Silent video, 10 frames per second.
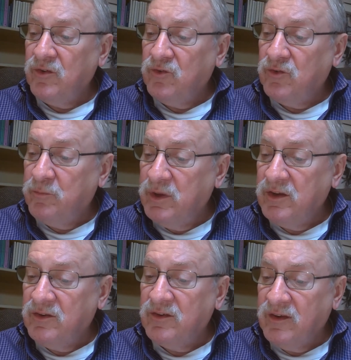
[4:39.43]
should be
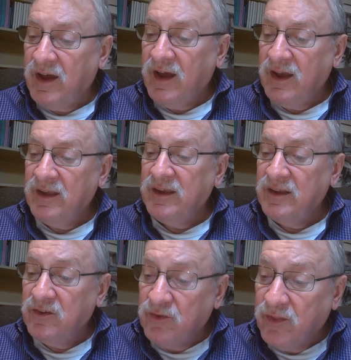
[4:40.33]
to die into